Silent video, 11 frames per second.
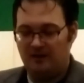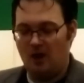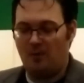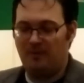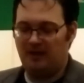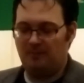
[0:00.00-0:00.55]

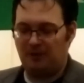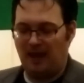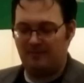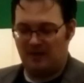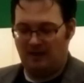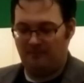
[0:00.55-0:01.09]
Nobody had
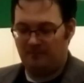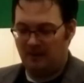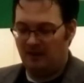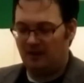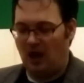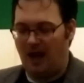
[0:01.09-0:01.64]
blamed him.
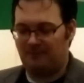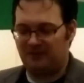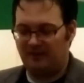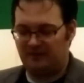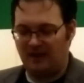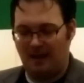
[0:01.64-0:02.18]
Cops in
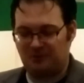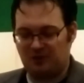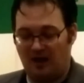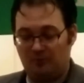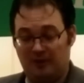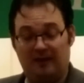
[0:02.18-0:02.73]
the
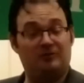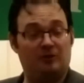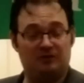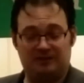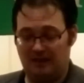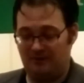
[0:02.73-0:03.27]
snapshot would
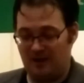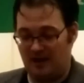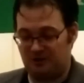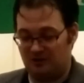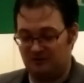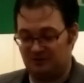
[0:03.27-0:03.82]
introduce
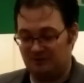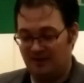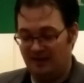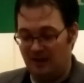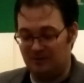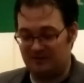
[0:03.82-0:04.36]
deviations.
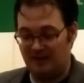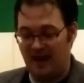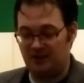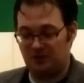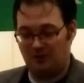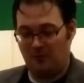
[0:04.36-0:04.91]
It was the
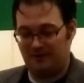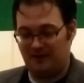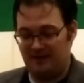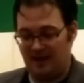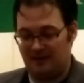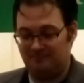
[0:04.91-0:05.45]
nature of what they
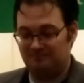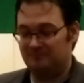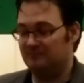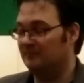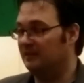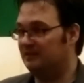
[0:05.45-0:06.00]
did.
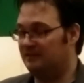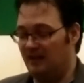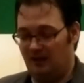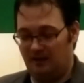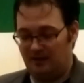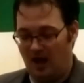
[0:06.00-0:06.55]

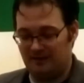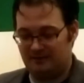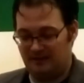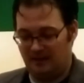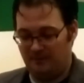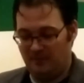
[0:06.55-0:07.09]
Still, it haunted
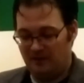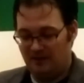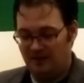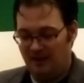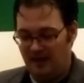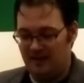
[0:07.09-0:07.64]
him.
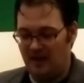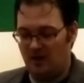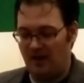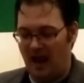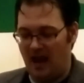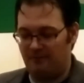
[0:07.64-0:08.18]
And
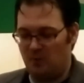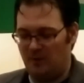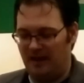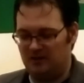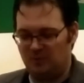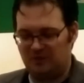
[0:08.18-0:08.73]
here, everyone
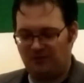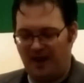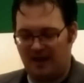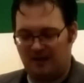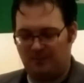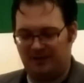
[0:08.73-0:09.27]
else was
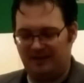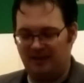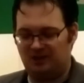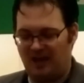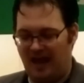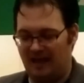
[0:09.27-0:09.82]
fake, but he
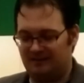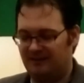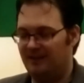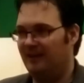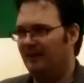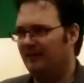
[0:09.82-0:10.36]
and Chaz,
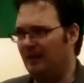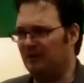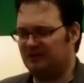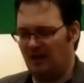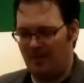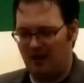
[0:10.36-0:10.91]
they were
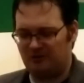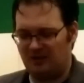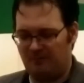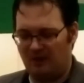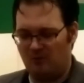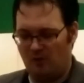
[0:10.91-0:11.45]
somehow
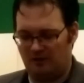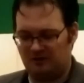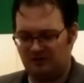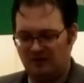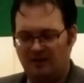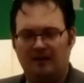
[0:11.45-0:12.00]
something
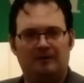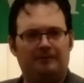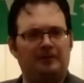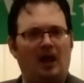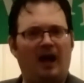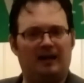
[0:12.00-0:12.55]
worse.
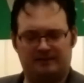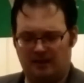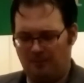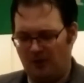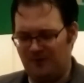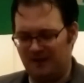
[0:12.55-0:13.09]
Flaws in a
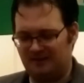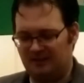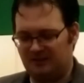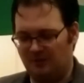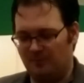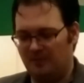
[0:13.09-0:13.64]
perfect
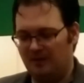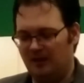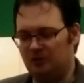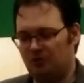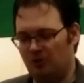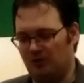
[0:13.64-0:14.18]
system.
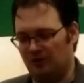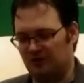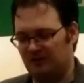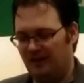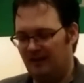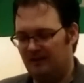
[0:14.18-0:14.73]
Intruders.
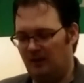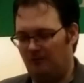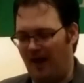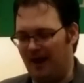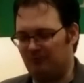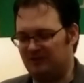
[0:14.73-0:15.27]
Little
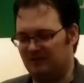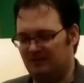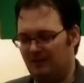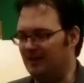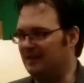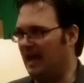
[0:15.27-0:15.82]
viruses
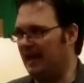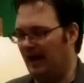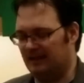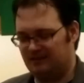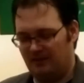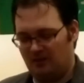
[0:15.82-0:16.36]
leaving
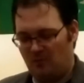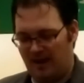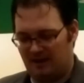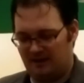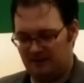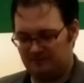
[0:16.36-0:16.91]
chaos in their
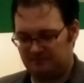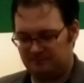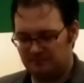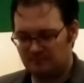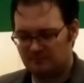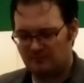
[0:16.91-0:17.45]
wake.
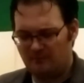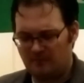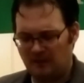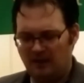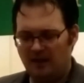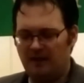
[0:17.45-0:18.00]

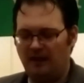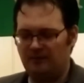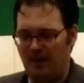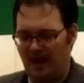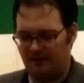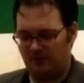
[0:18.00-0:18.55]
"It doesn't
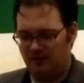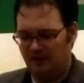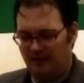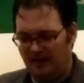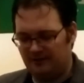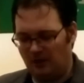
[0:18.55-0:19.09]
matter,"
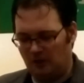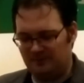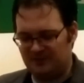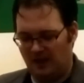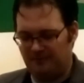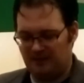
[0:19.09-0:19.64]
he told
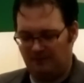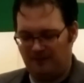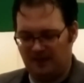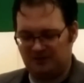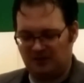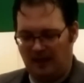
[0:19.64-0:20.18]
himself as he
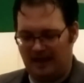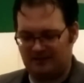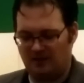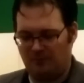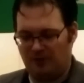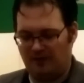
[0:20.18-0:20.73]
finished the last
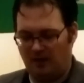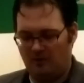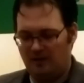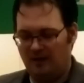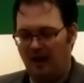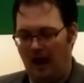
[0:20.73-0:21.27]
of the burrito.
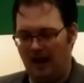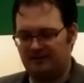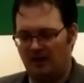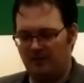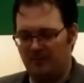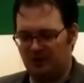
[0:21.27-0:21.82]
Eyes
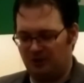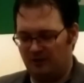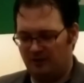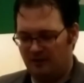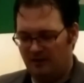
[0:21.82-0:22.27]
on the mission.